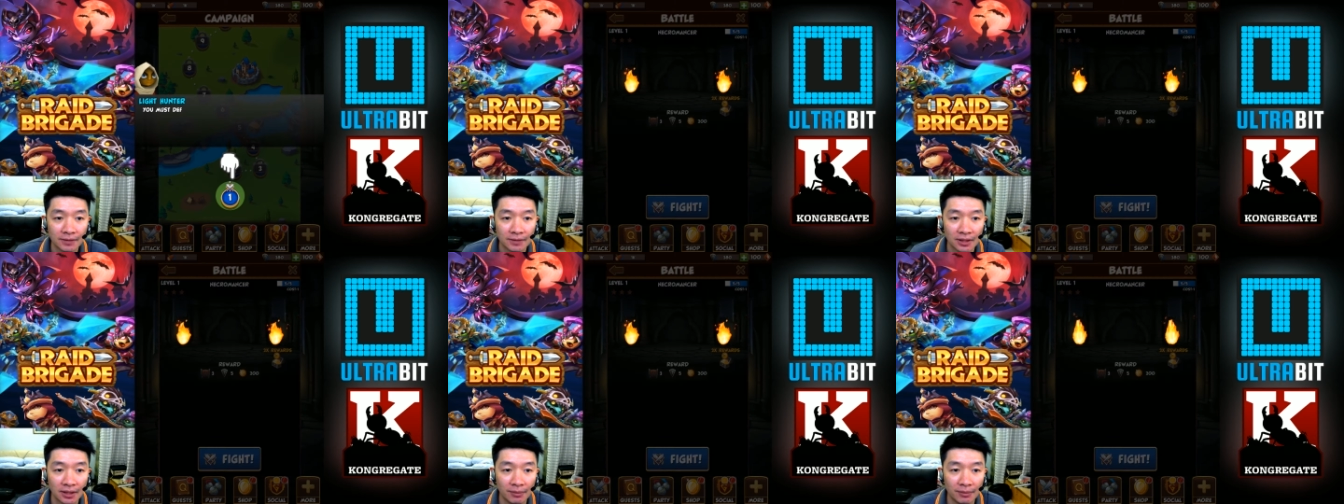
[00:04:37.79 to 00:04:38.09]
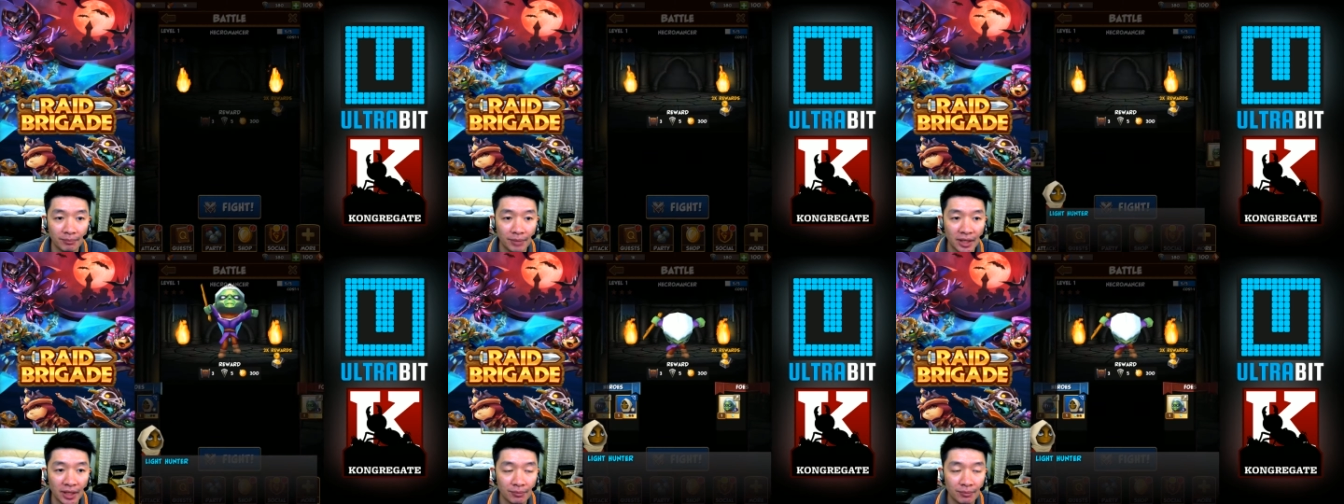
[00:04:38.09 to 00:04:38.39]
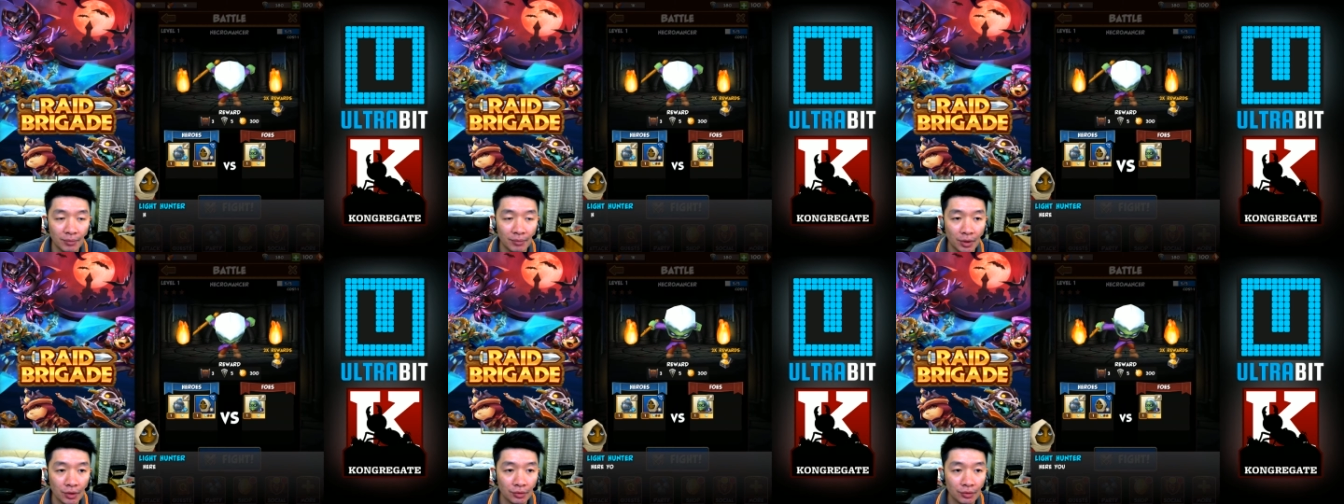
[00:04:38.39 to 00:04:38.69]

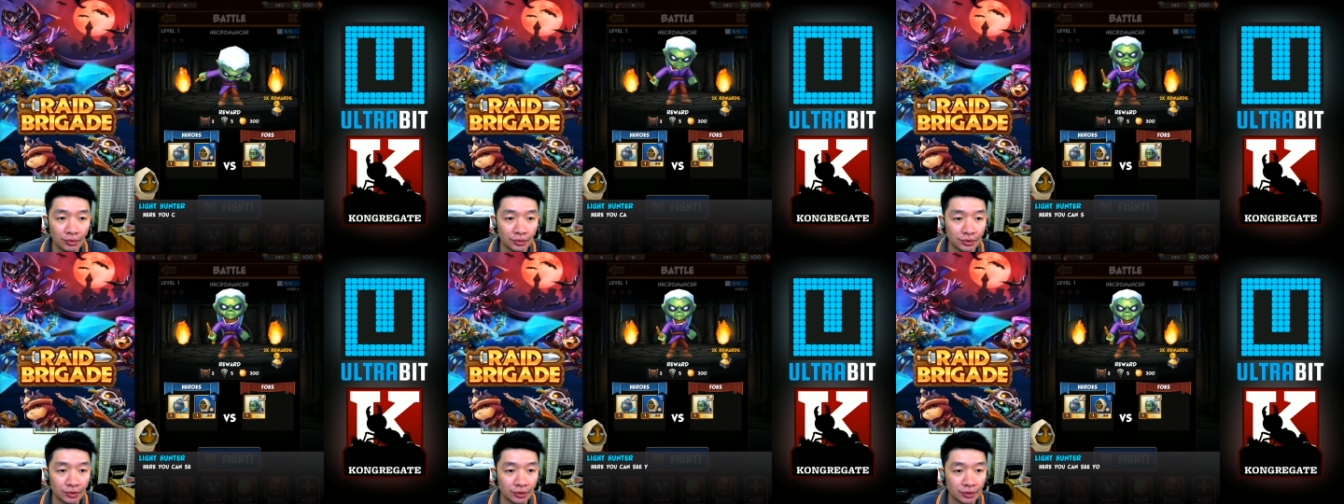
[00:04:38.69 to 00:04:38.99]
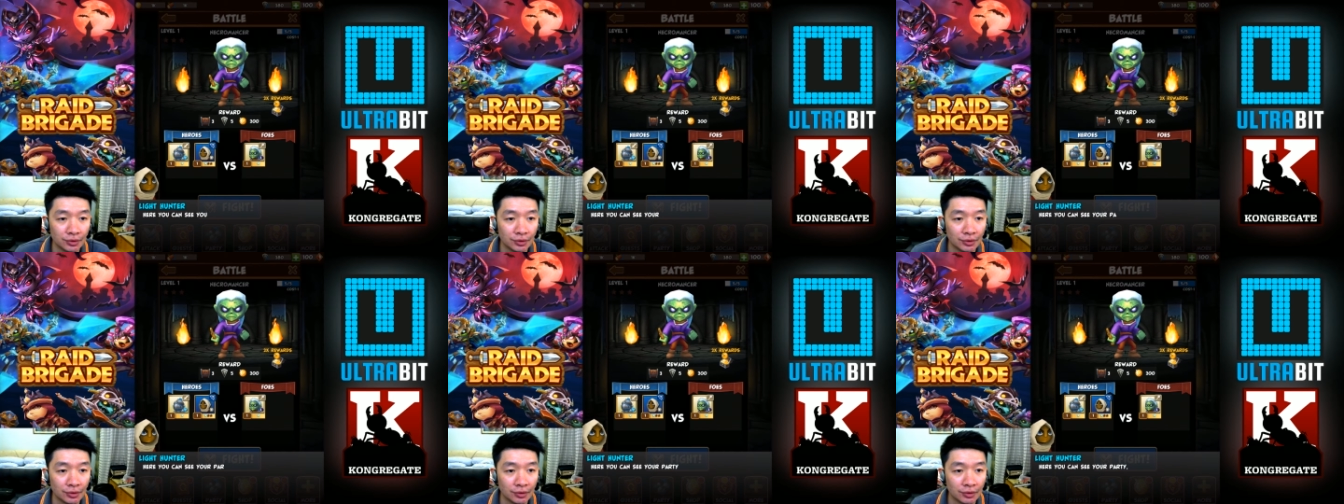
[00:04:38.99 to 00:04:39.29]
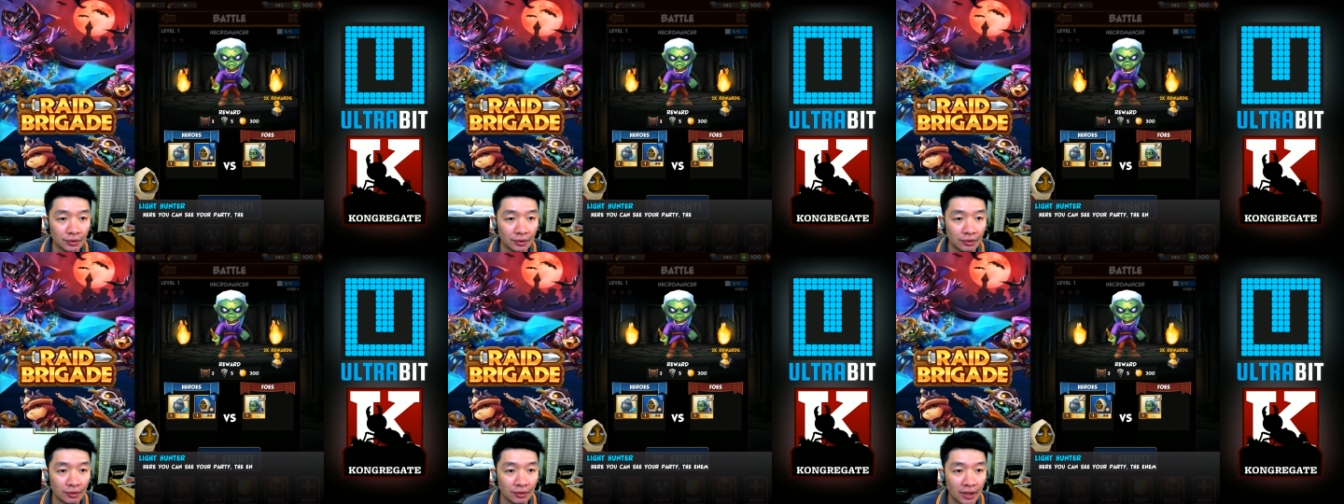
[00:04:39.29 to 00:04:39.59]
Campaign mode.
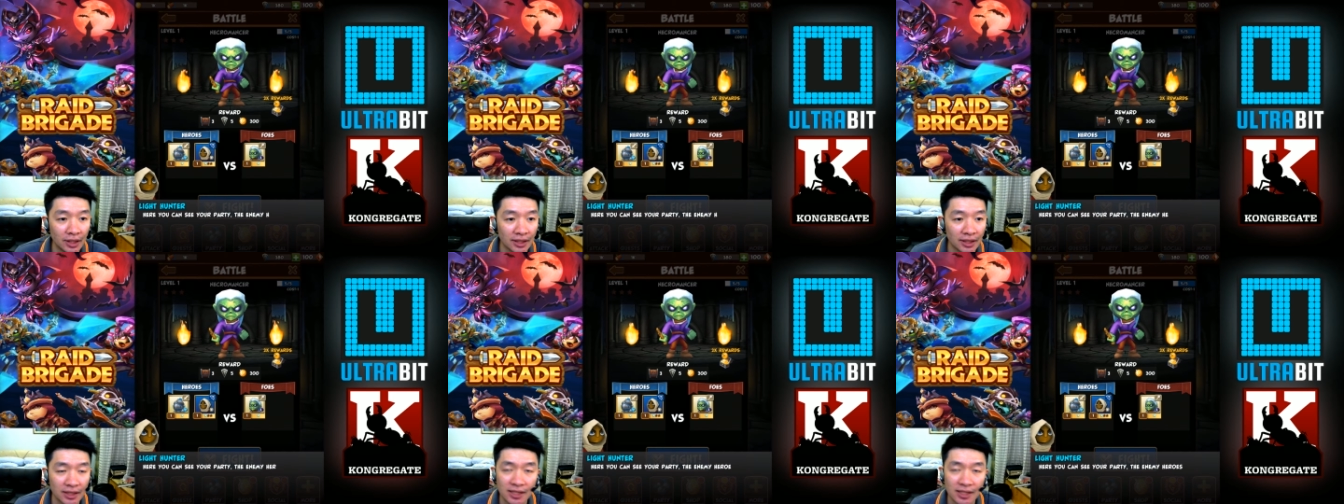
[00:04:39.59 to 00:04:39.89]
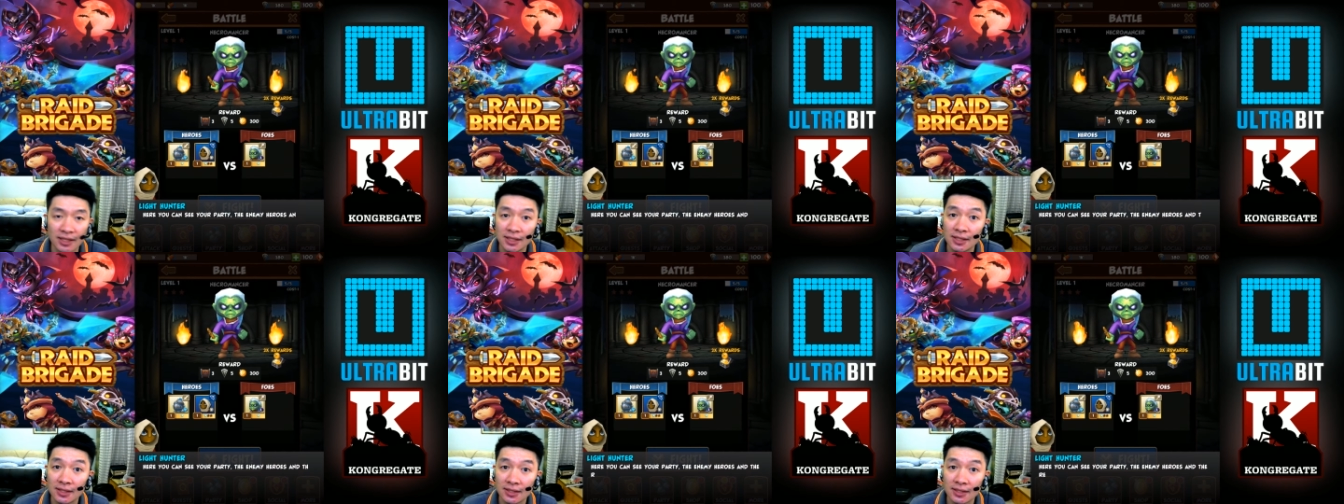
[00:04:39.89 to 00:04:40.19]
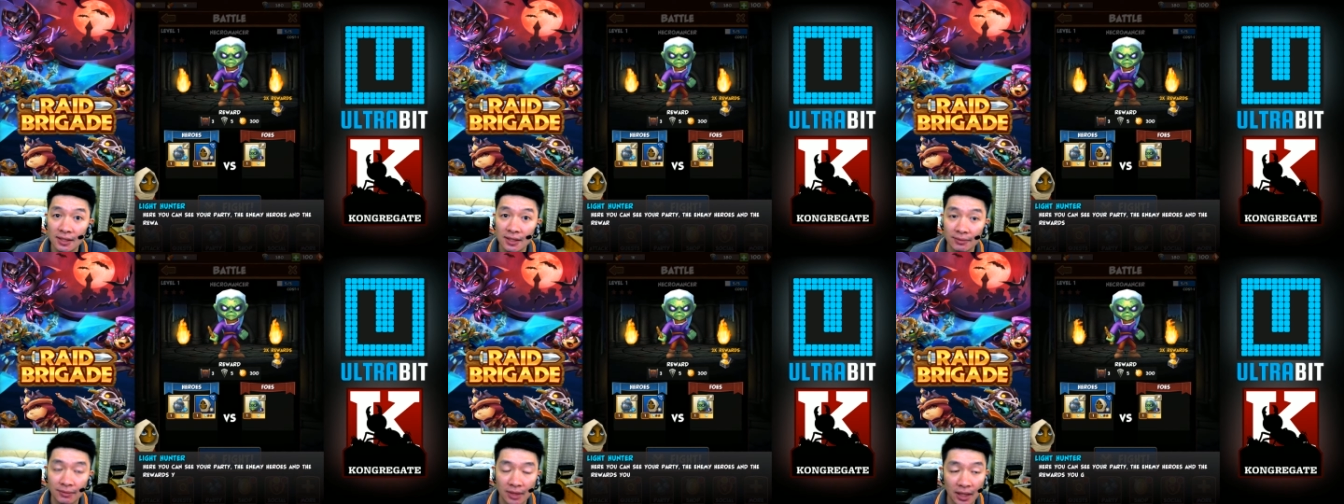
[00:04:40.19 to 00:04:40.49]
Alright, this is
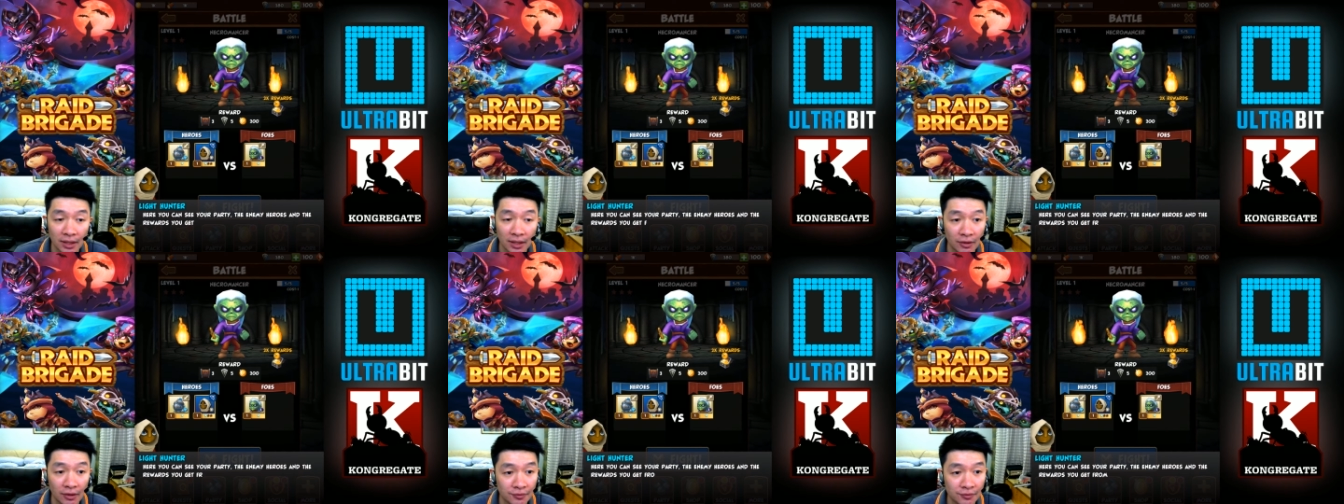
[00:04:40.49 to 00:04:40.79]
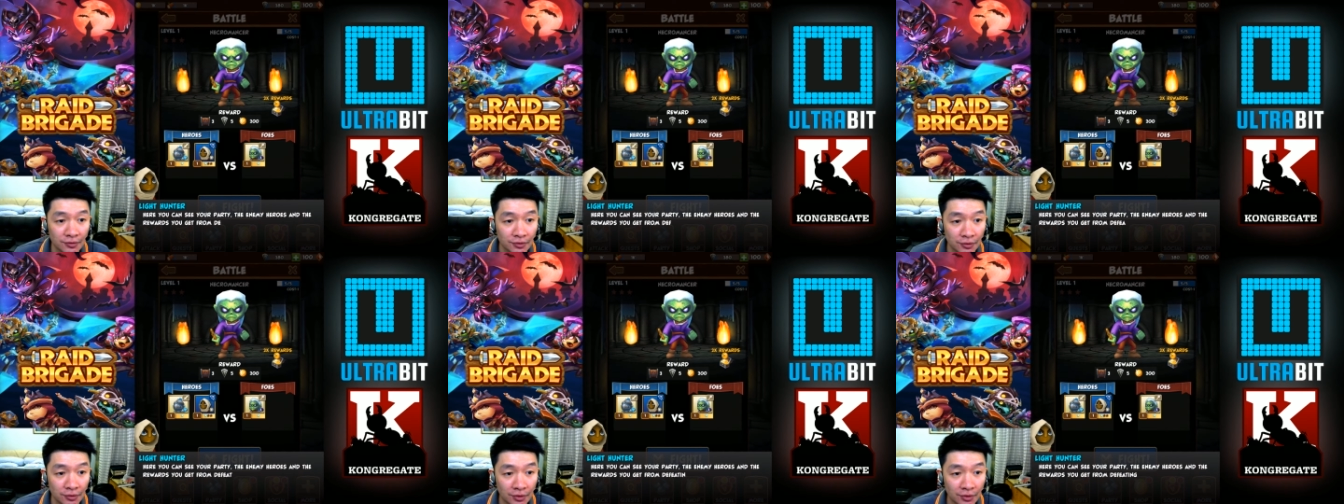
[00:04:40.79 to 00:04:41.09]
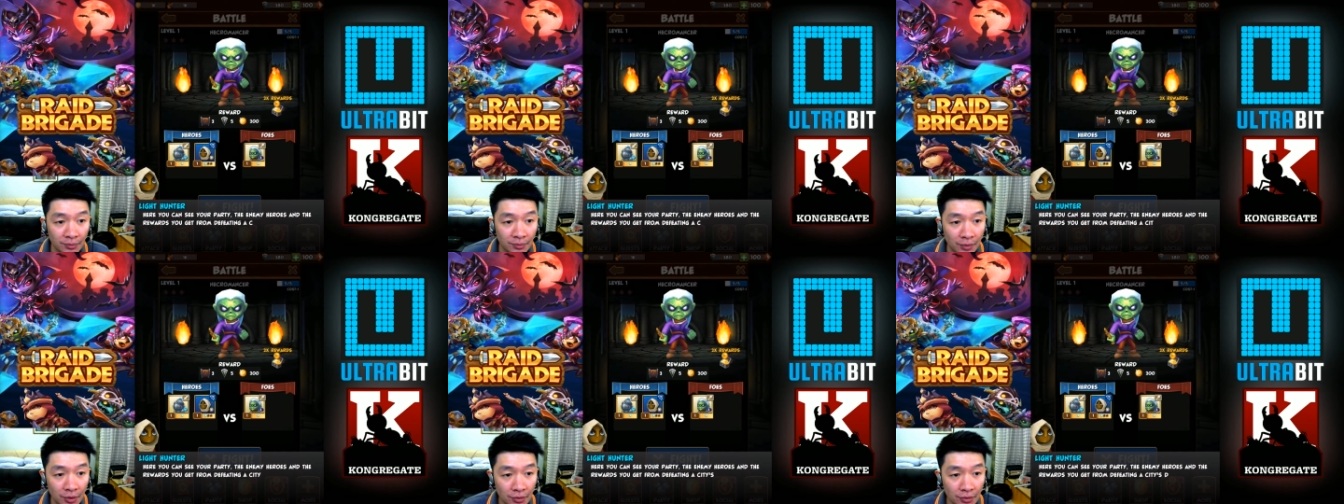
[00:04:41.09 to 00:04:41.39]
some kind of
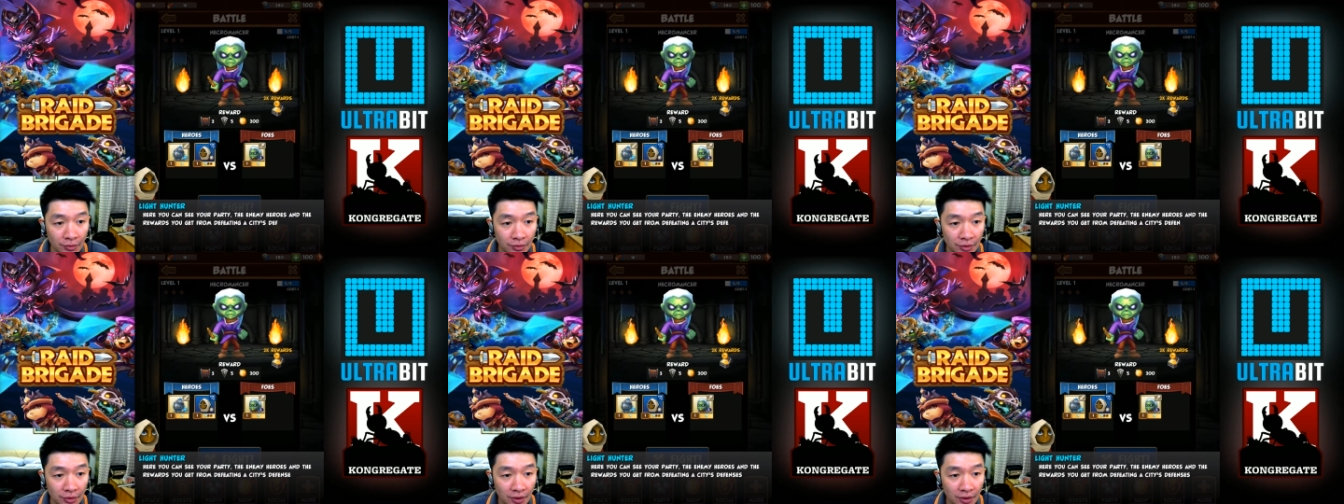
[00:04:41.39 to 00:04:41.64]
story mode.